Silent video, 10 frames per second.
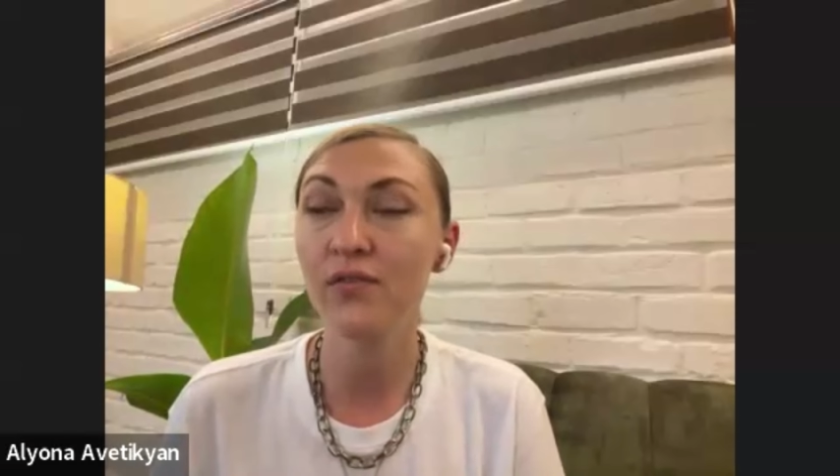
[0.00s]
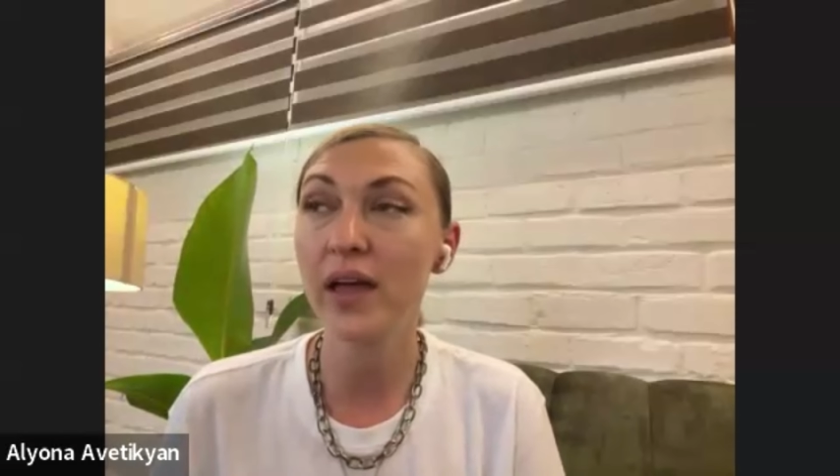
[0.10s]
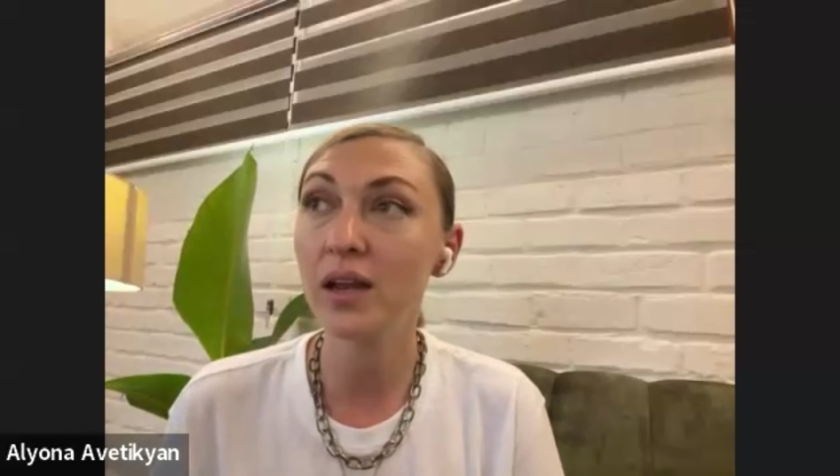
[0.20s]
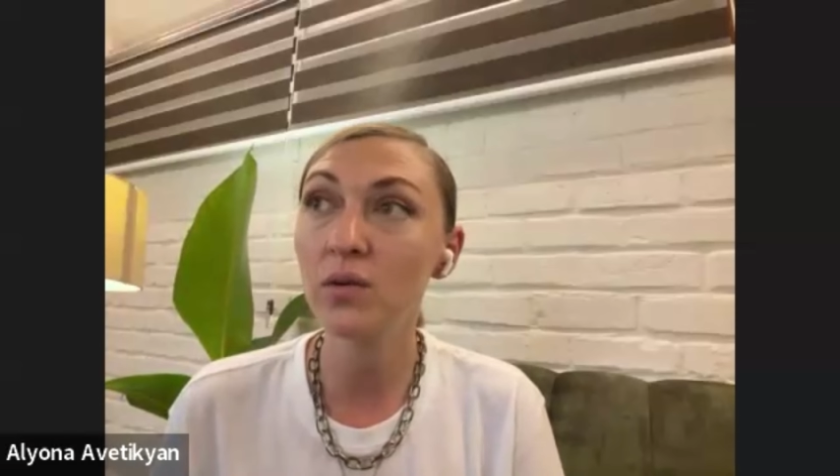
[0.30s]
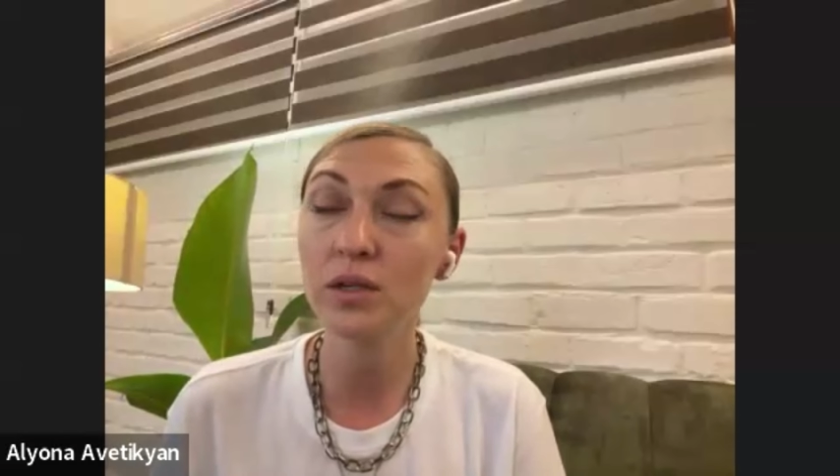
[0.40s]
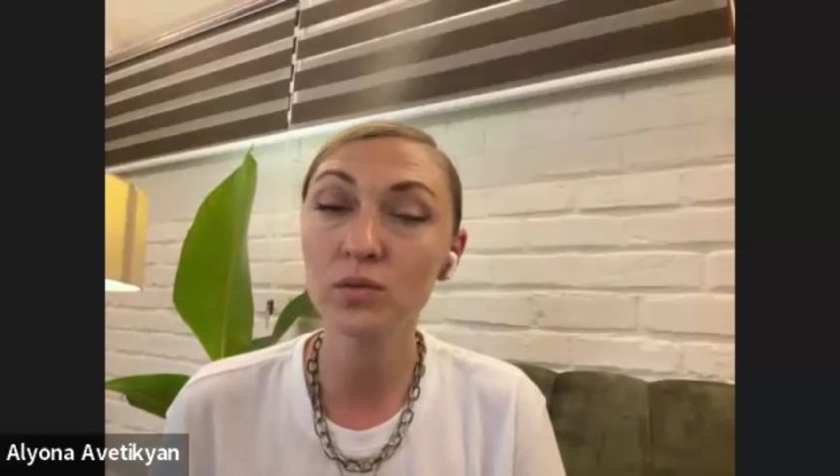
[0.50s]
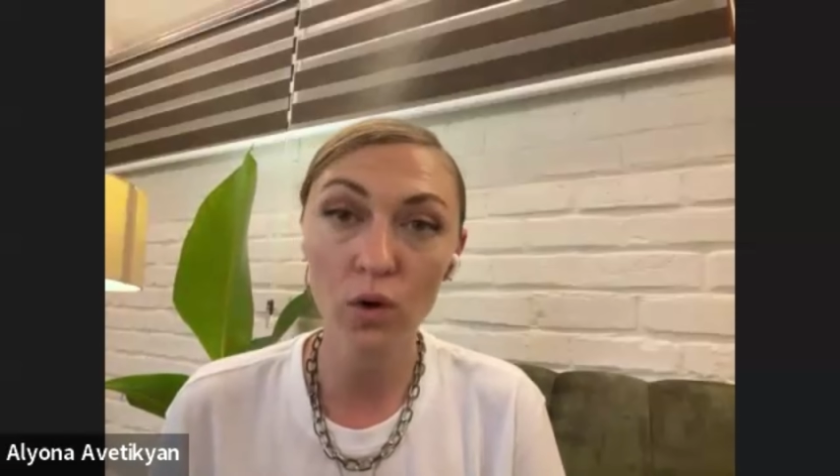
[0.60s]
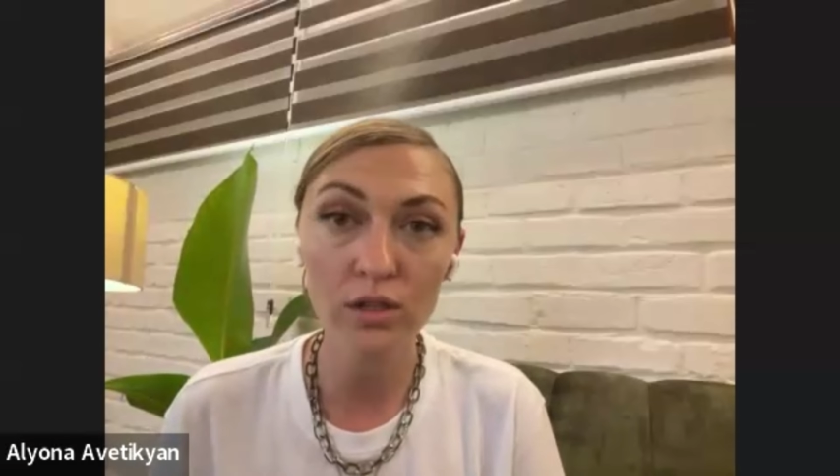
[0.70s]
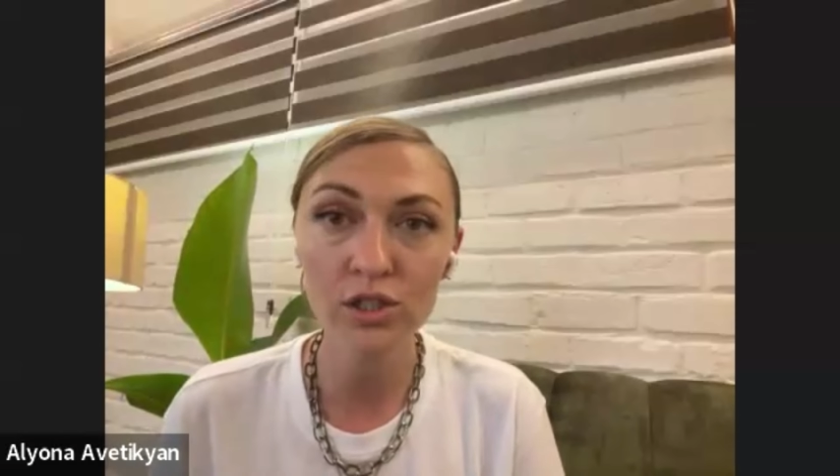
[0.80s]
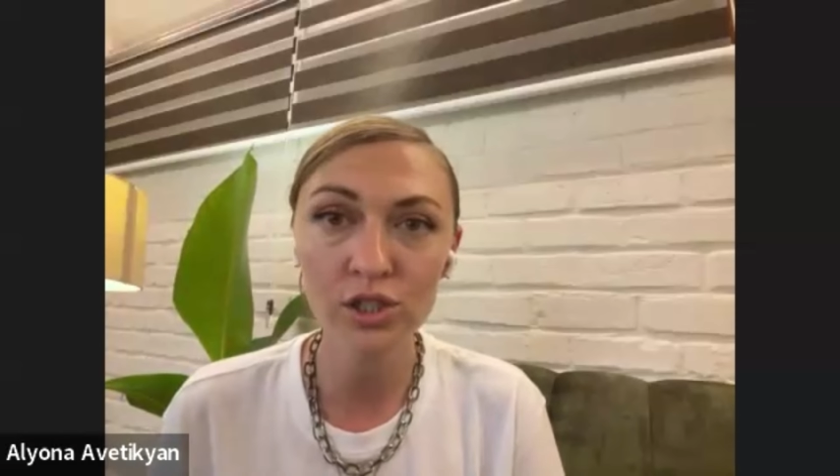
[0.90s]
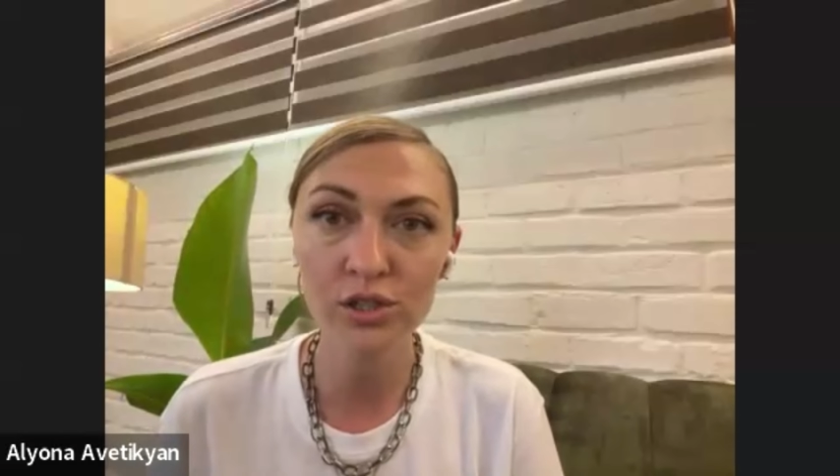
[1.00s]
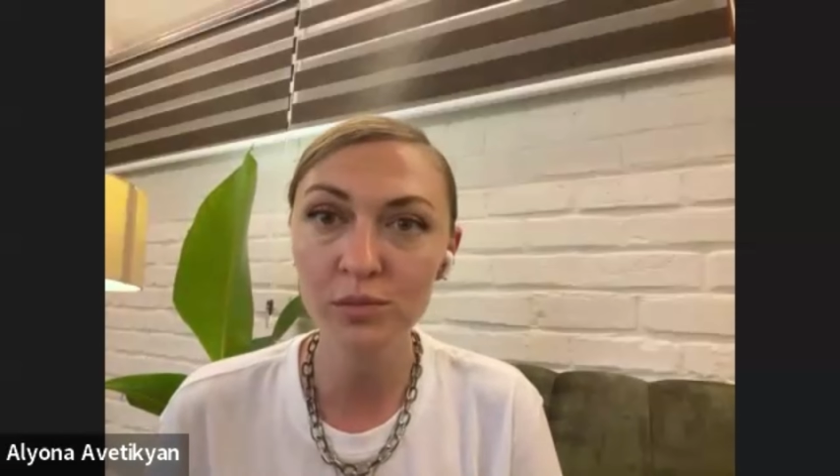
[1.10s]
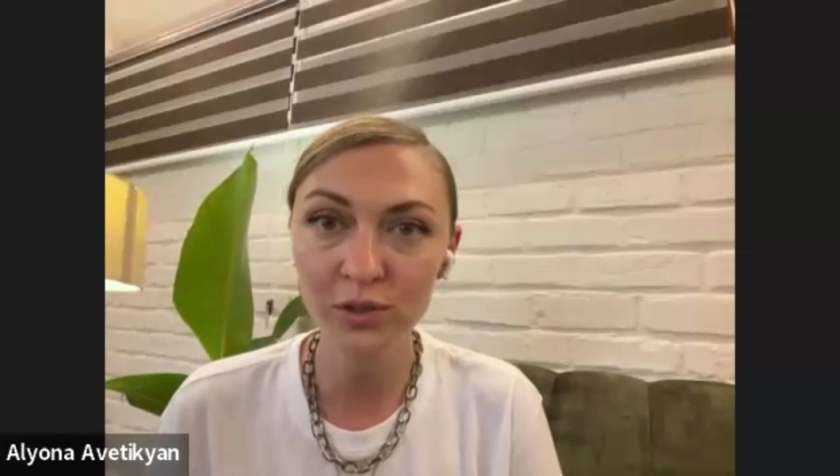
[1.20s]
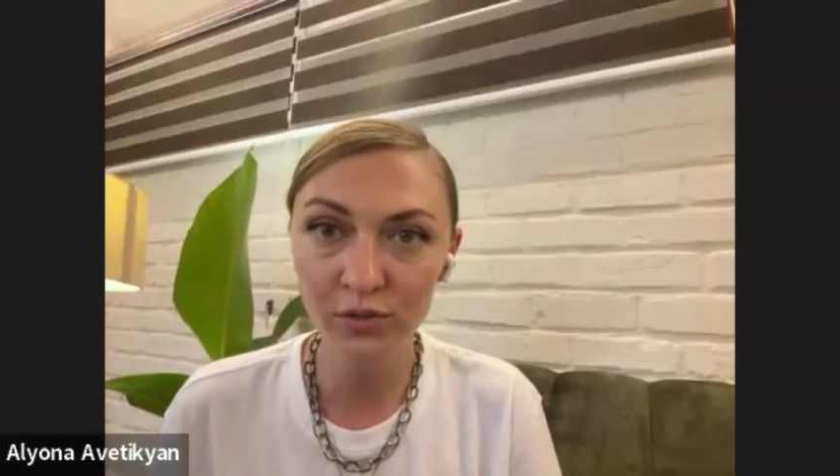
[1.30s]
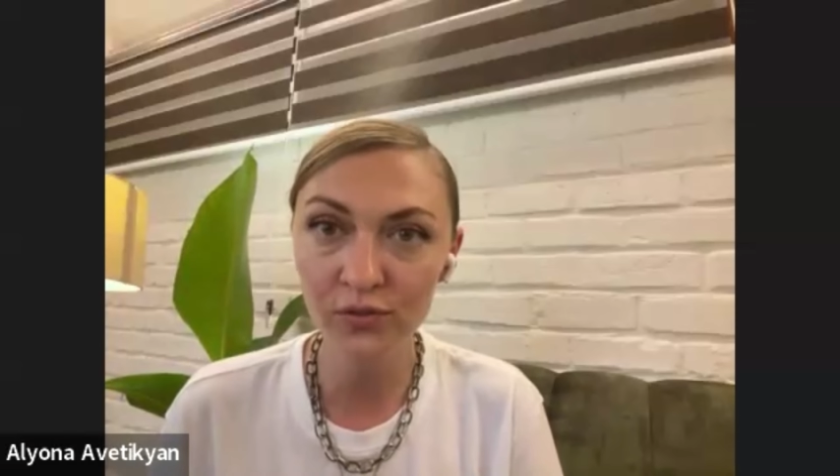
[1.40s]
If anyone wants to
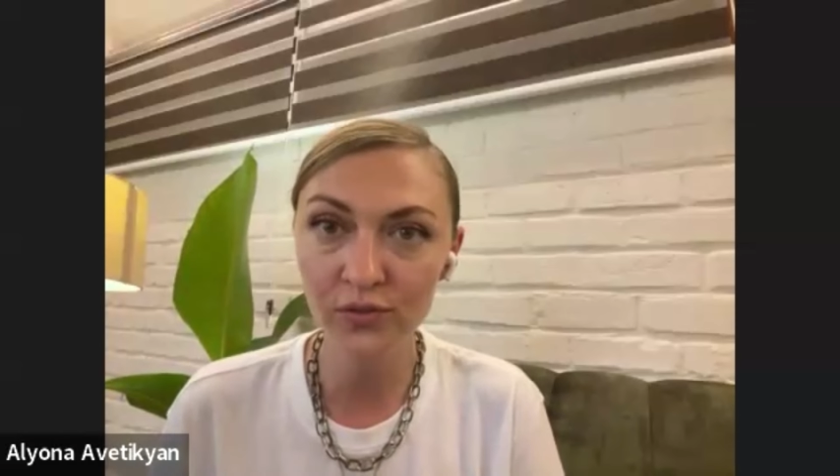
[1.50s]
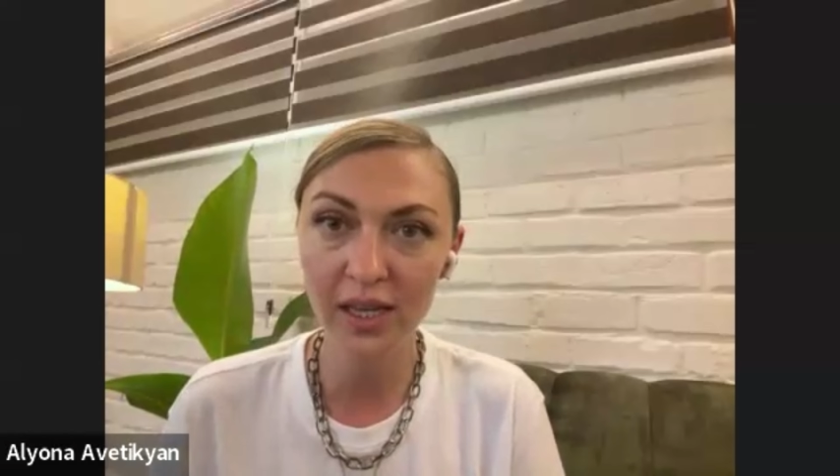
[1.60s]
move,